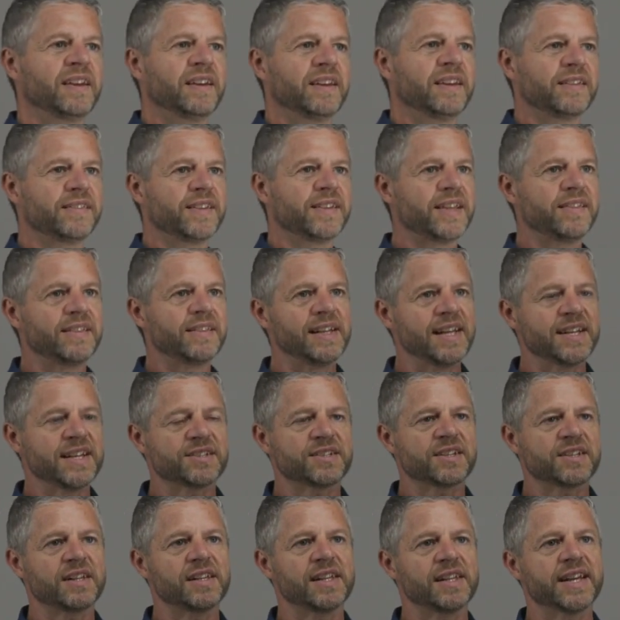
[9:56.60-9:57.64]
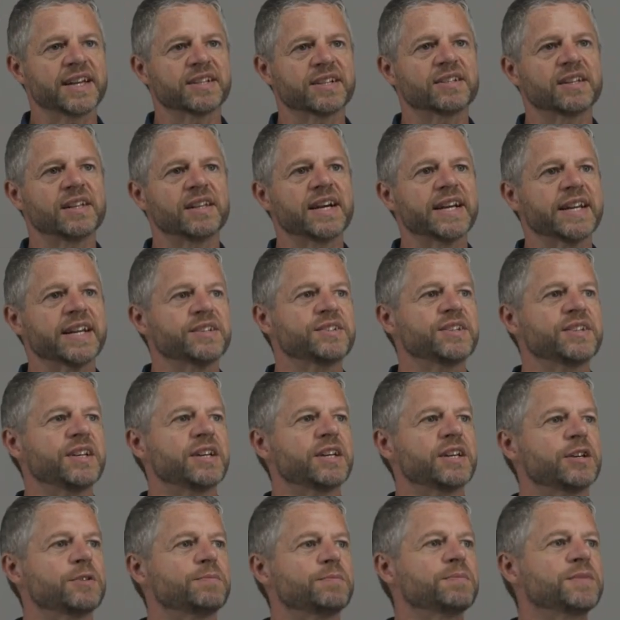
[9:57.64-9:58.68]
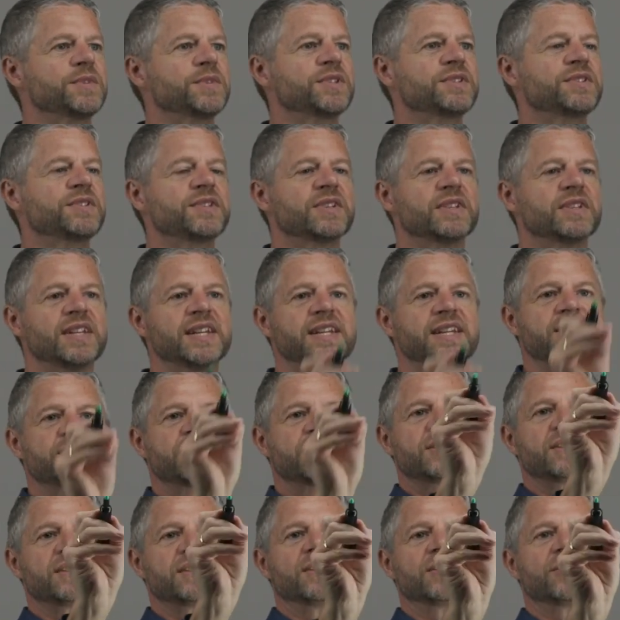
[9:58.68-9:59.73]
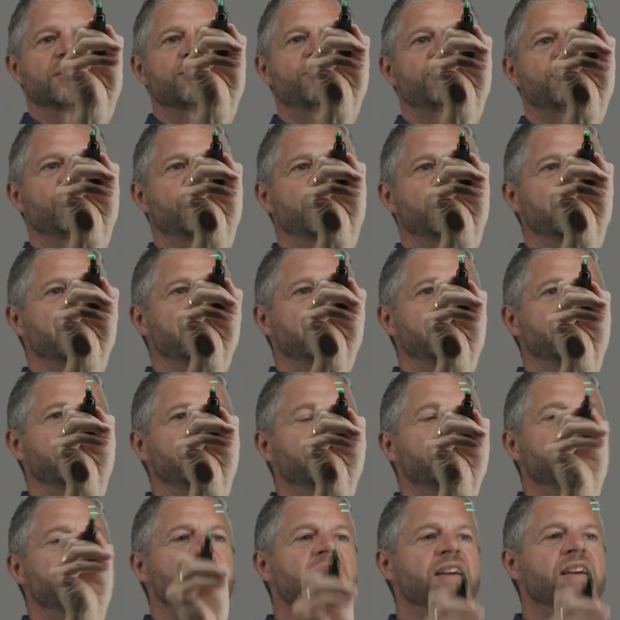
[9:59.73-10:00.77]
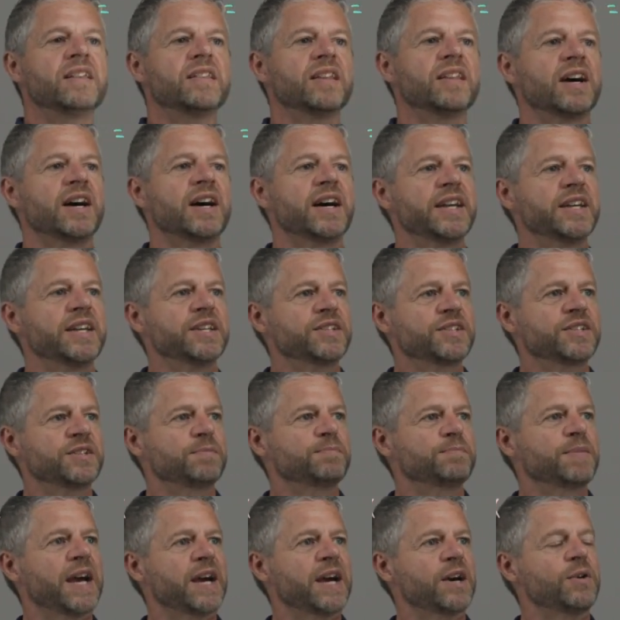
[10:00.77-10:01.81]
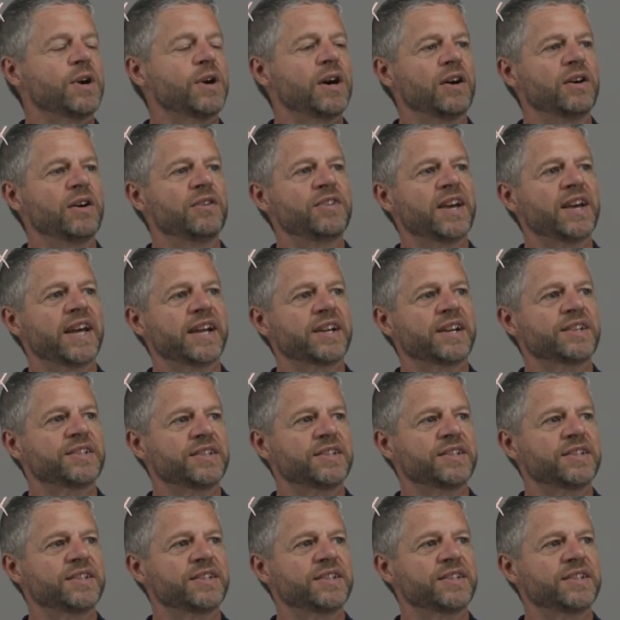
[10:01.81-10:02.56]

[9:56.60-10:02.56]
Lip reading: And then let's collect like terms. So let's look for the highest power of x